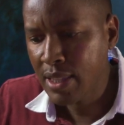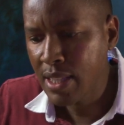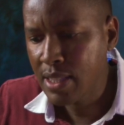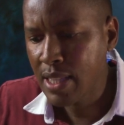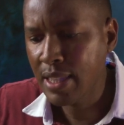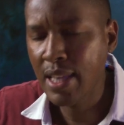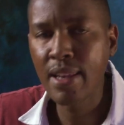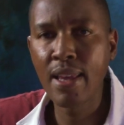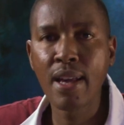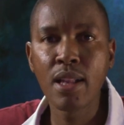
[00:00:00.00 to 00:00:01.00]
things that
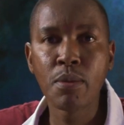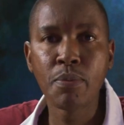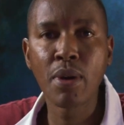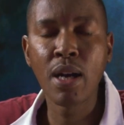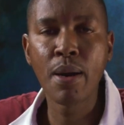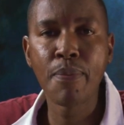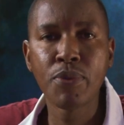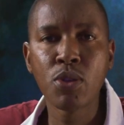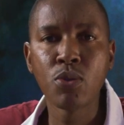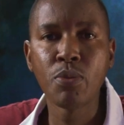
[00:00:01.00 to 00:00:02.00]
can help
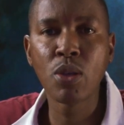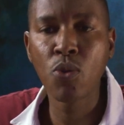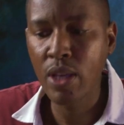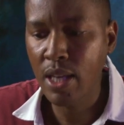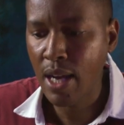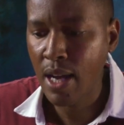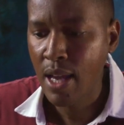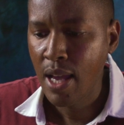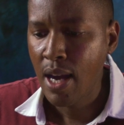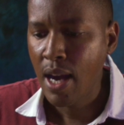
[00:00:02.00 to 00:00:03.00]
to be quicker,